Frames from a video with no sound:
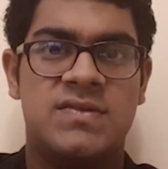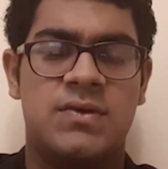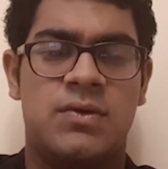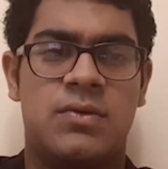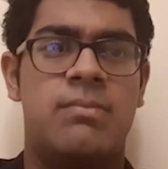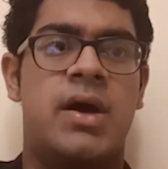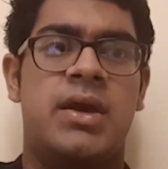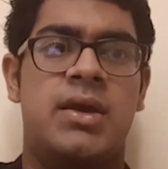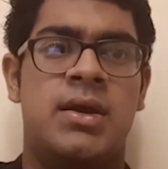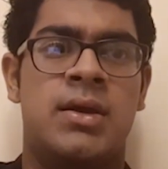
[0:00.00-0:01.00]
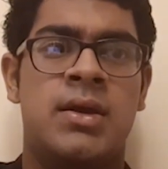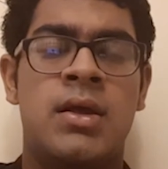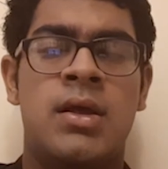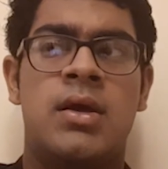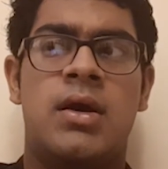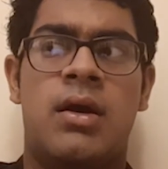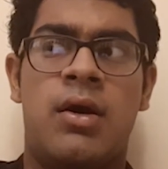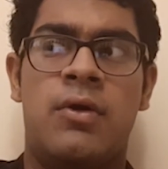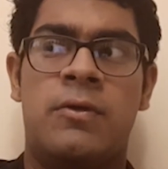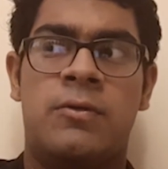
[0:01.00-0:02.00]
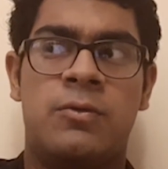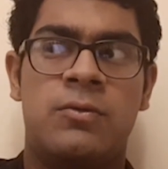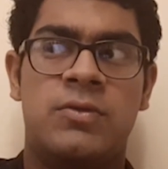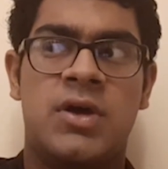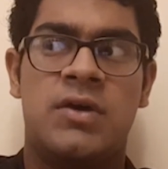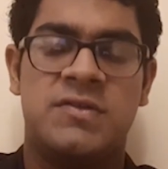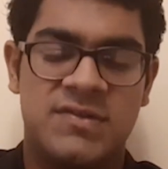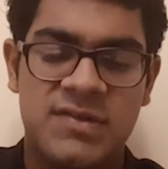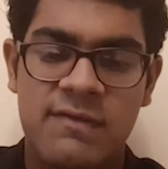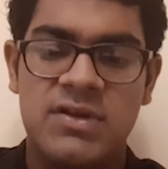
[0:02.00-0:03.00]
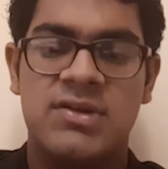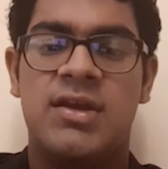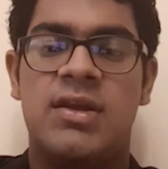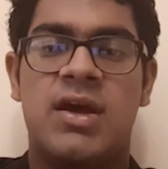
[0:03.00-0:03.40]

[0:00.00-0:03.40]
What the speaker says: So by around 2017,